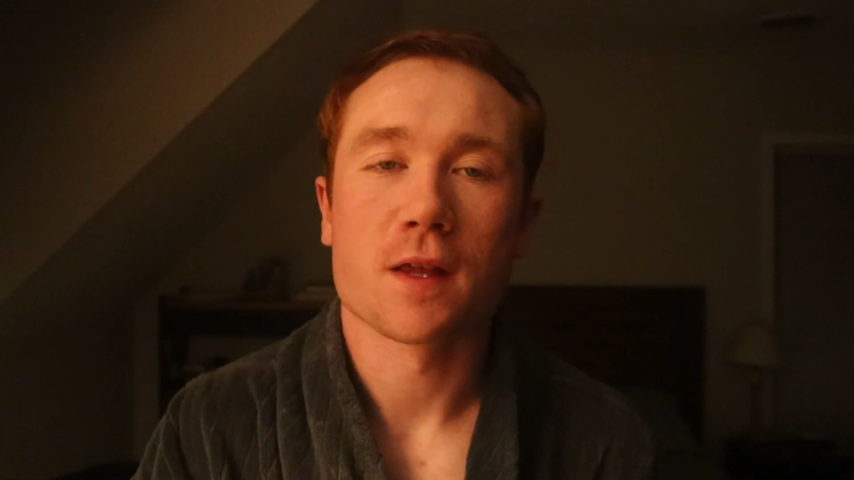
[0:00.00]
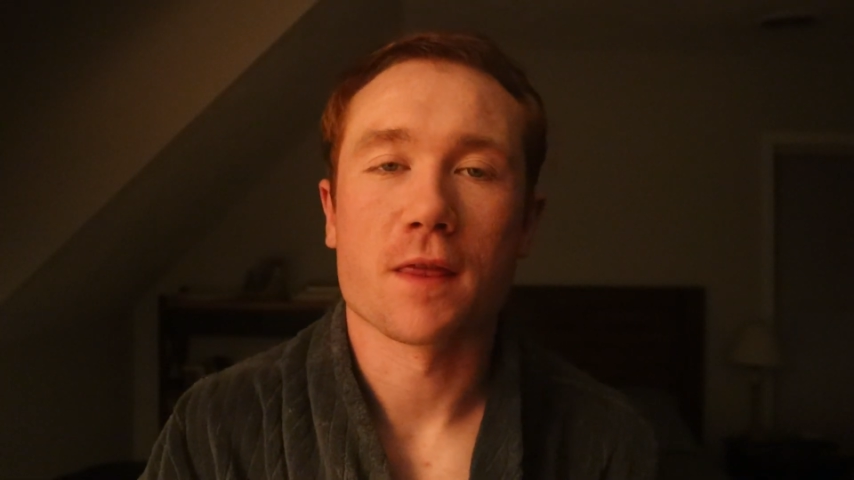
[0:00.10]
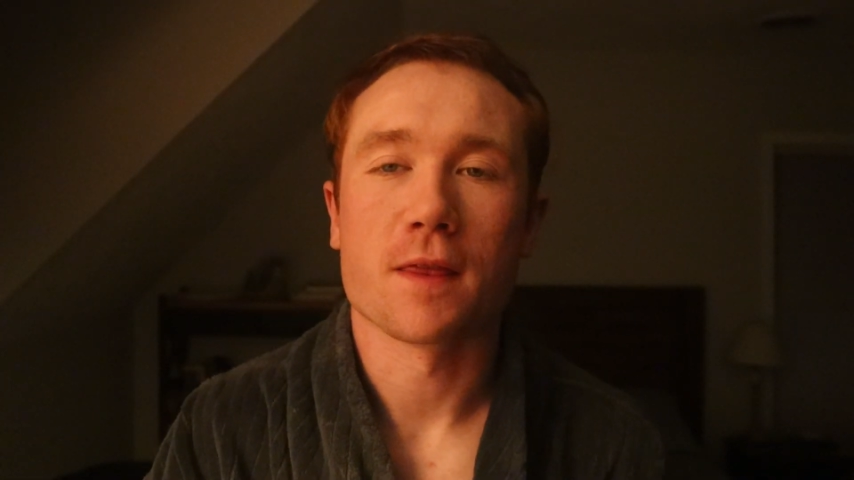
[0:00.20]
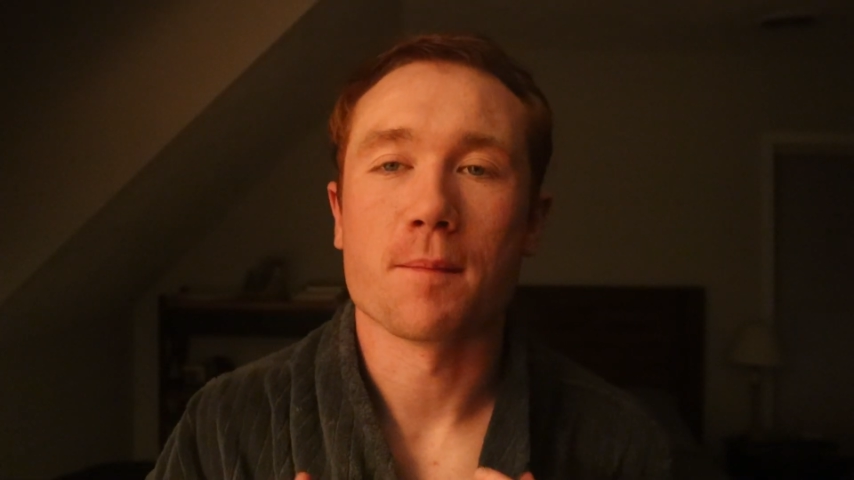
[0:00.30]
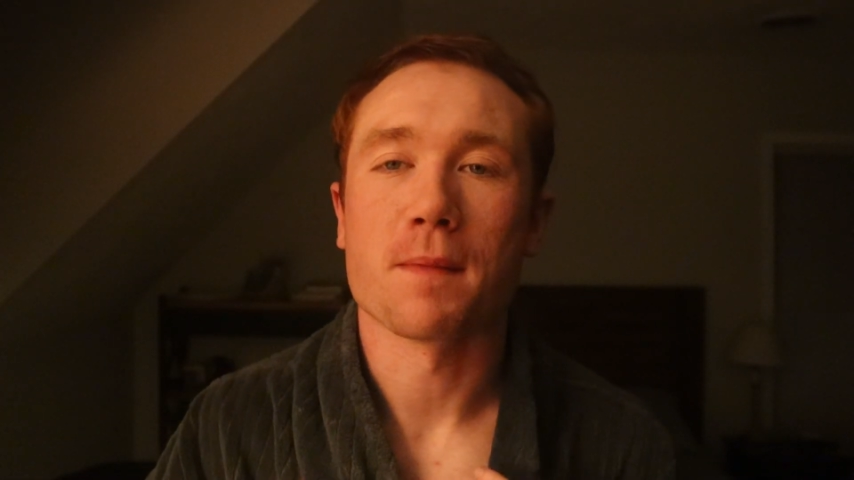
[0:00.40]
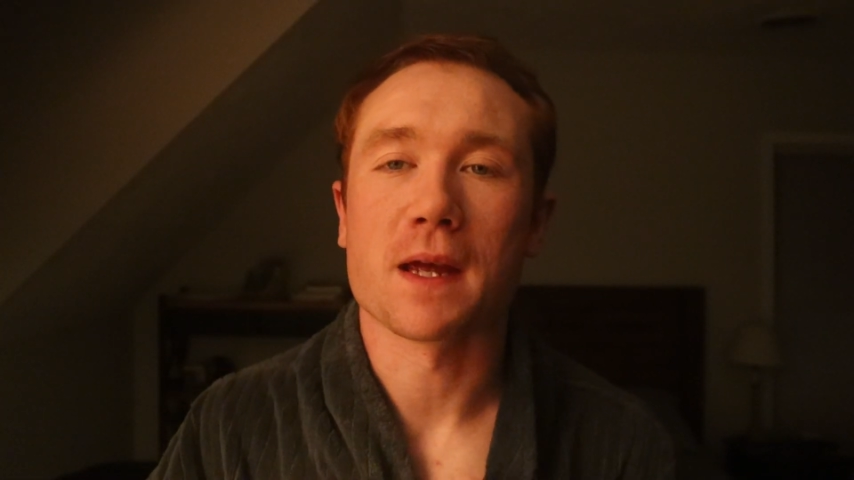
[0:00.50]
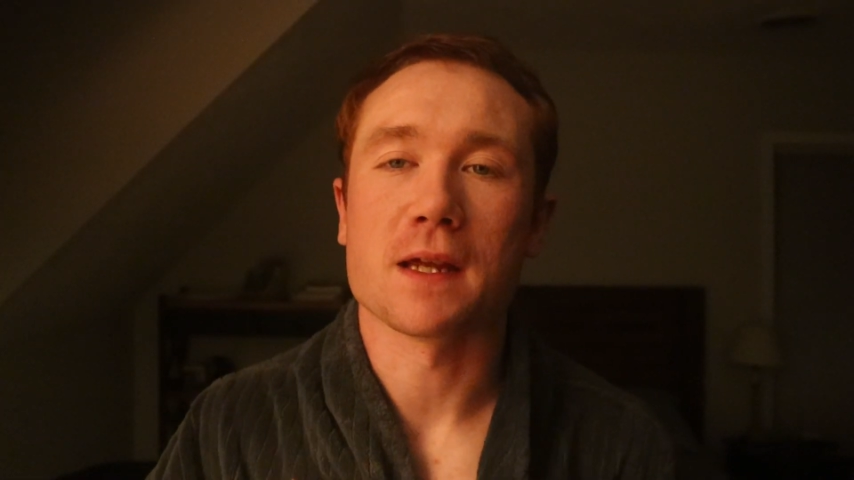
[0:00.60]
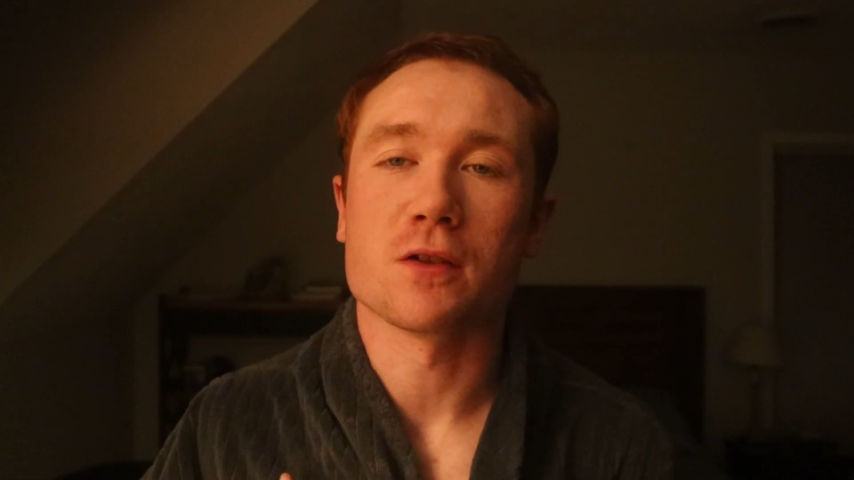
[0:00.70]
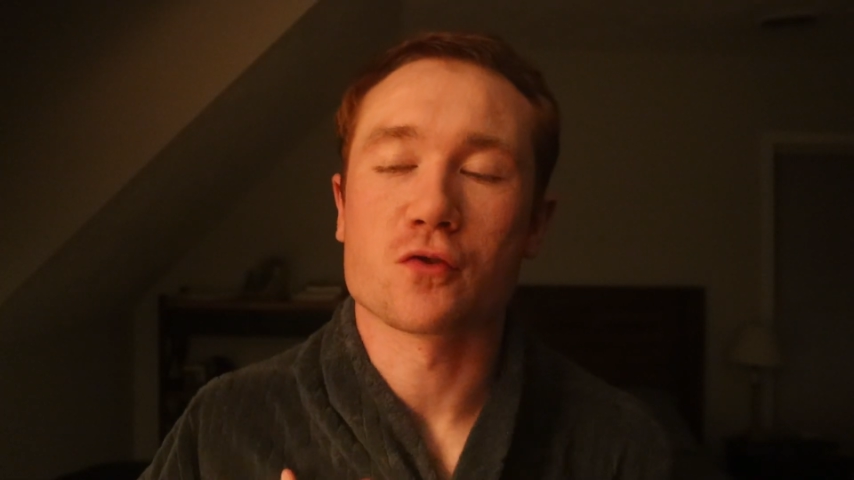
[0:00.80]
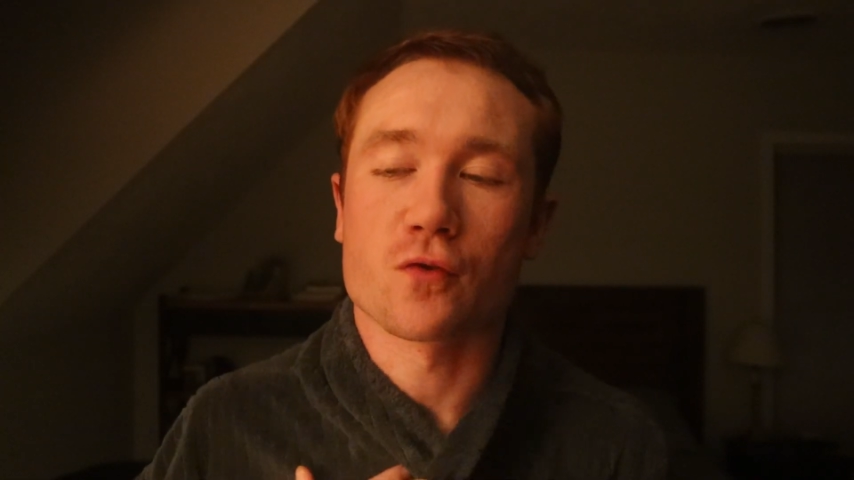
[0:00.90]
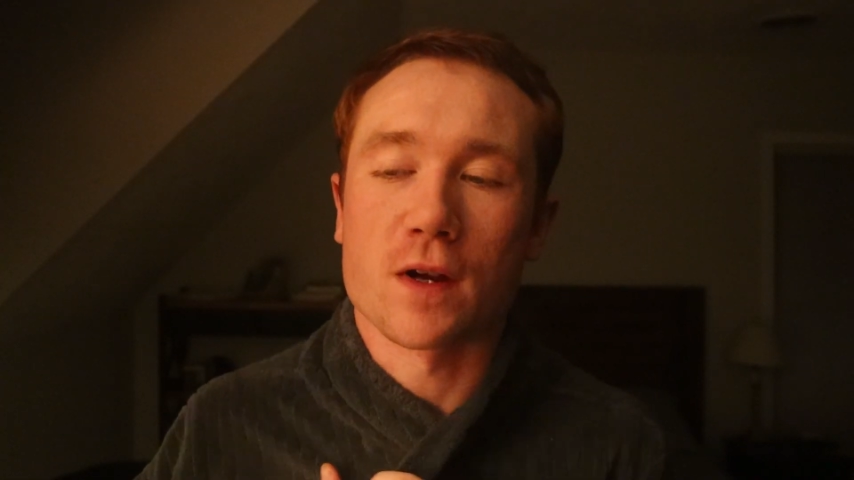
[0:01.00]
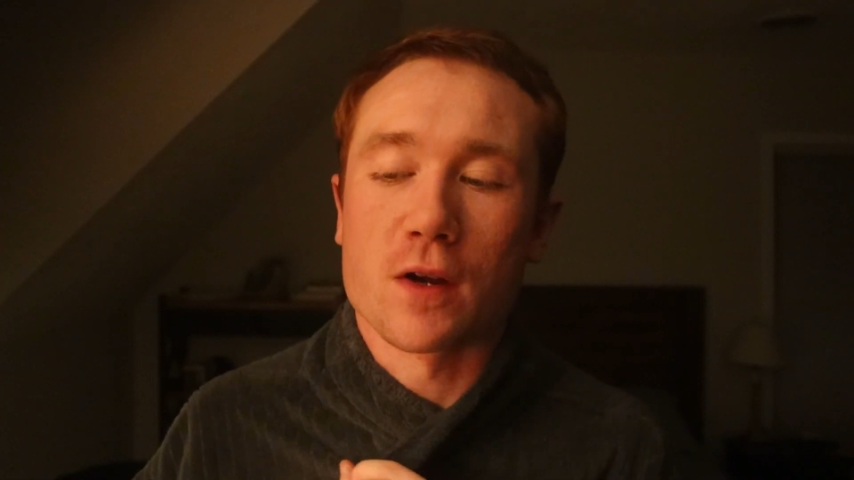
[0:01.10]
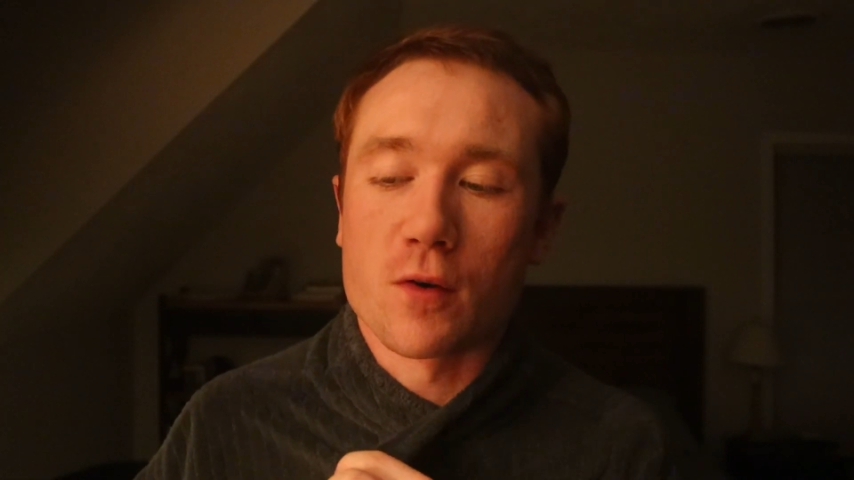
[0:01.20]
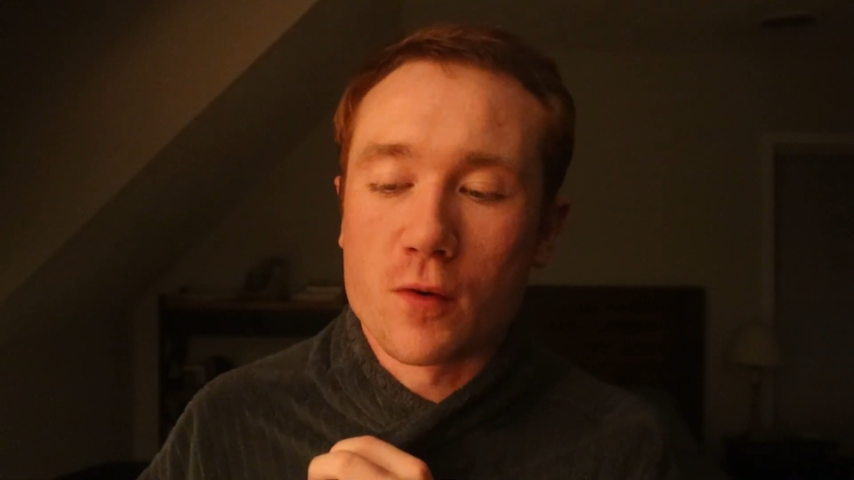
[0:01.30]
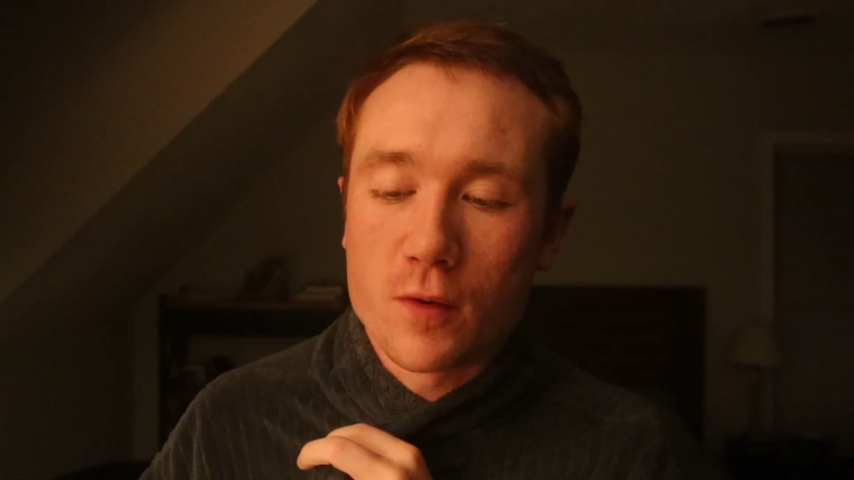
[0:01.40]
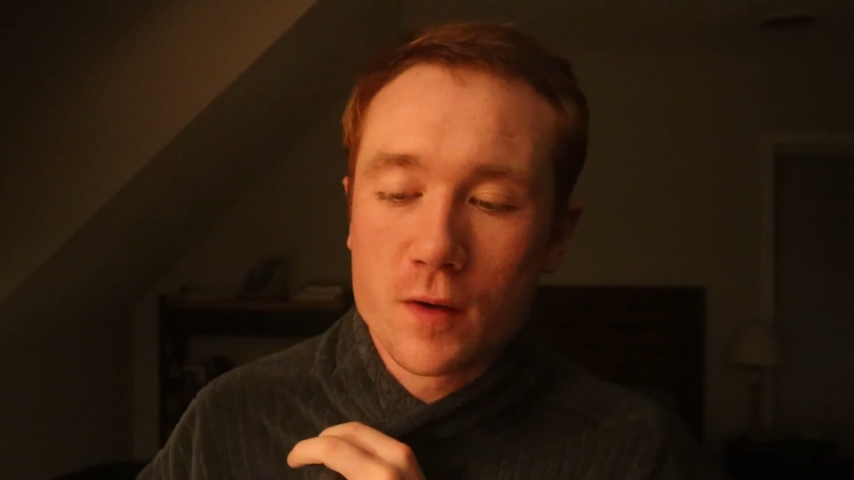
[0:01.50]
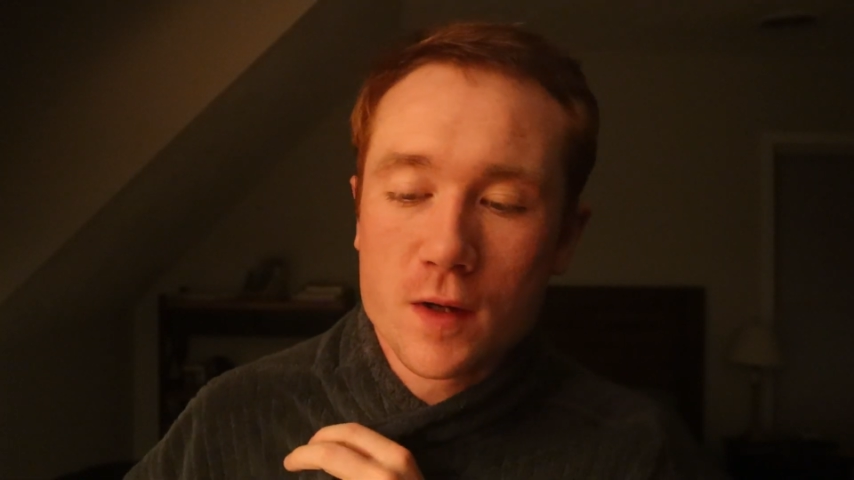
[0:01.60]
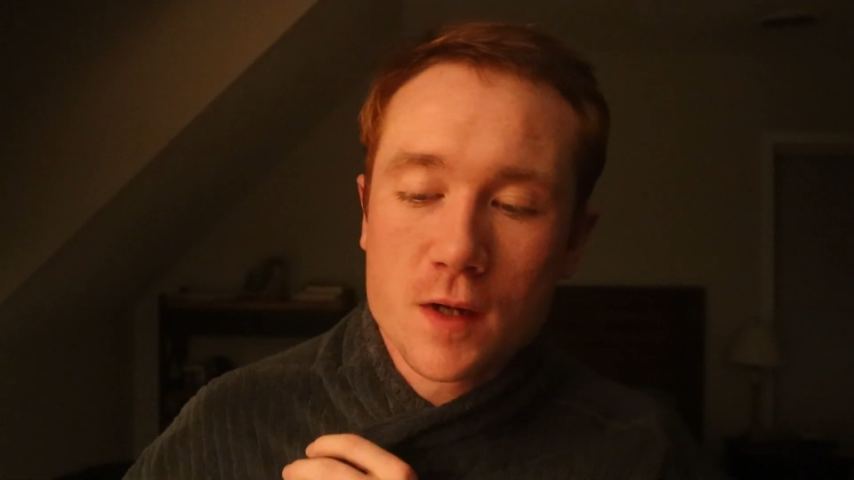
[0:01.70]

the main trail.